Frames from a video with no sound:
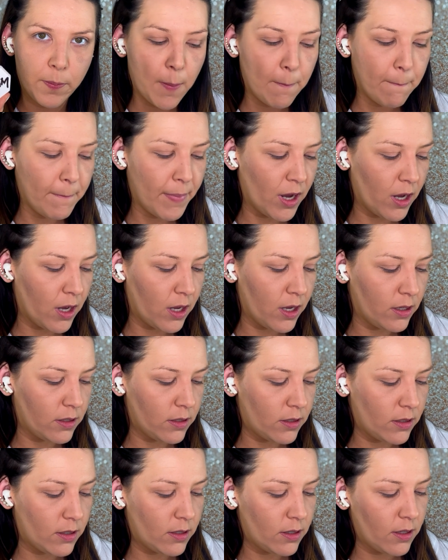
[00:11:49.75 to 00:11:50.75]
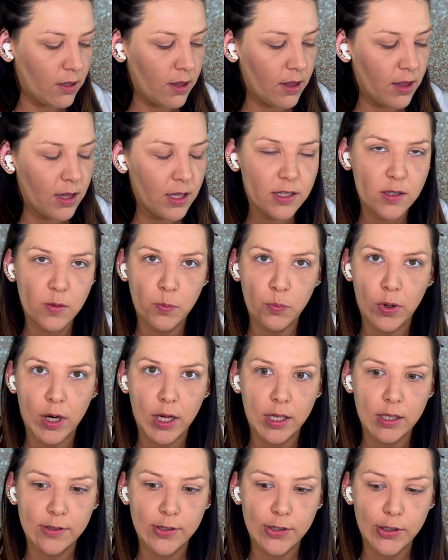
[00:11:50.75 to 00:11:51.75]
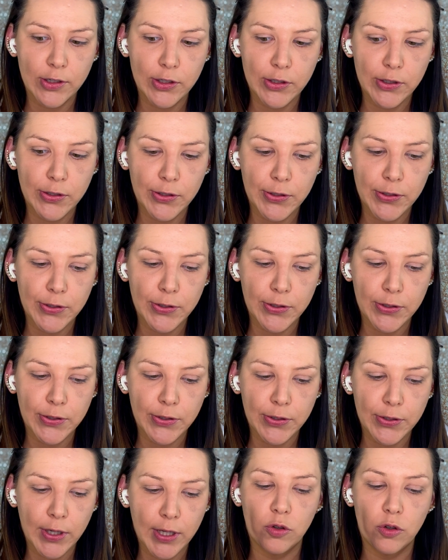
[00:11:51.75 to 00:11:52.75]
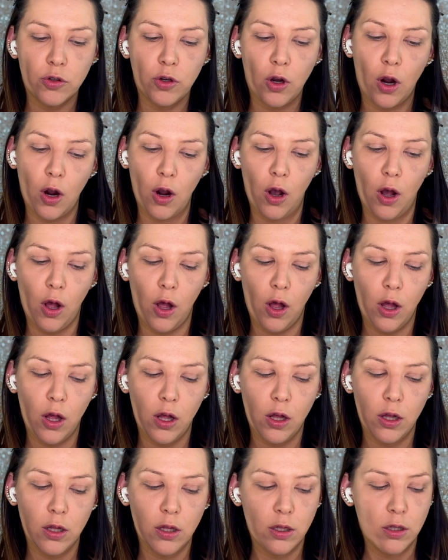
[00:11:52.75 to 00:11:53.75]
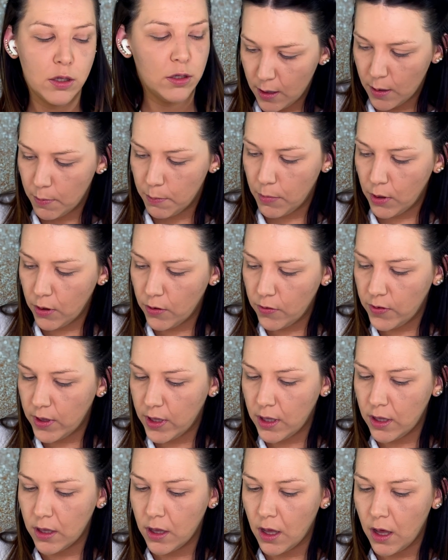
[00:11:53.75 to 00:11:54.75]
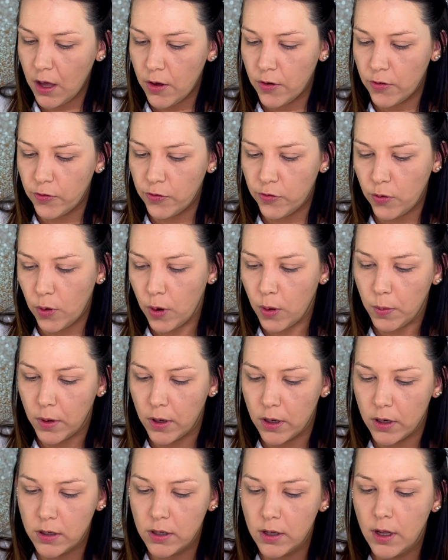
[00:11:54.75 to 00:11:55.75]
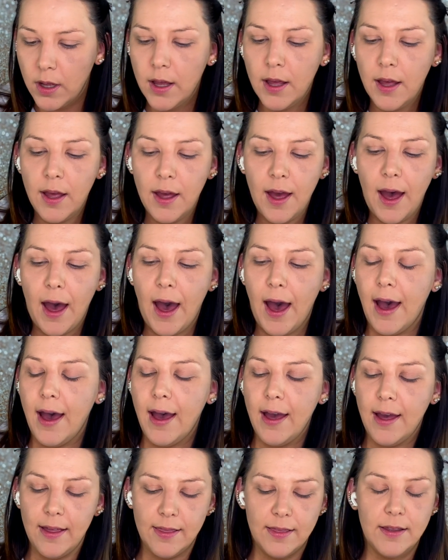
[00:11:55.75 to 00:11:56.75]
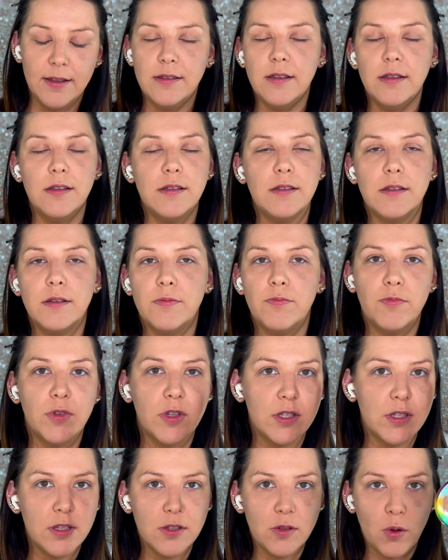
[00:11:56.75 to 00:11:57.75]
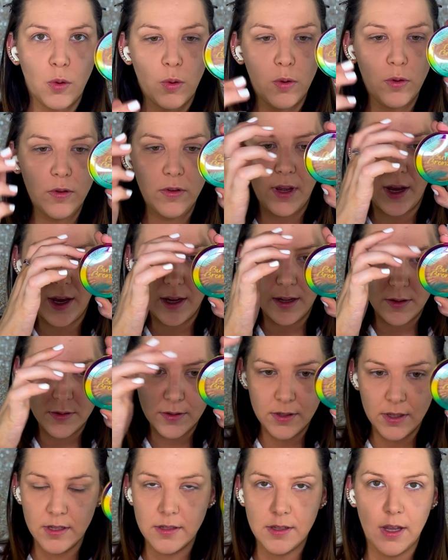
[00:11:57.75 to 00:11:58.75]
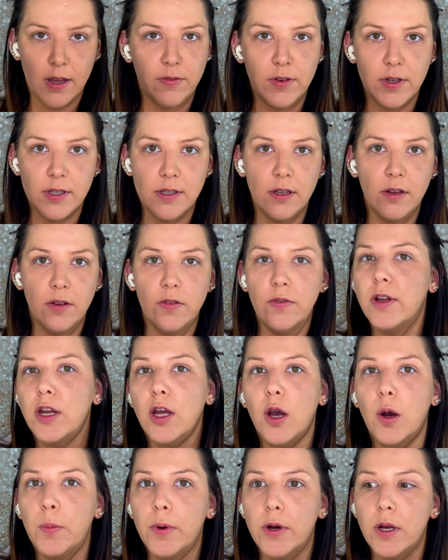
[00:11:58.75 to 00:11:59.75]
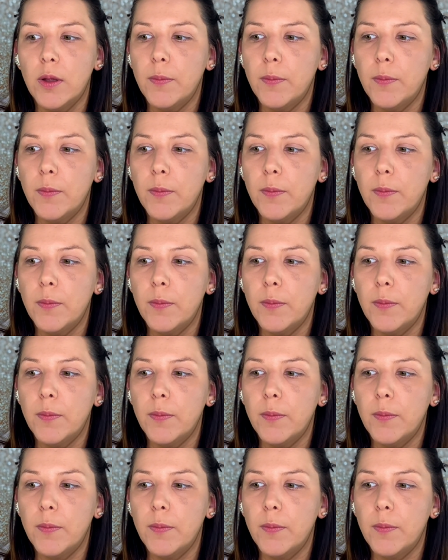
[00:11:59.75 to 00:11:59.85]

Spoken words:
but this bronzer, girl. Moving forward. This is old. I use this every single video pretty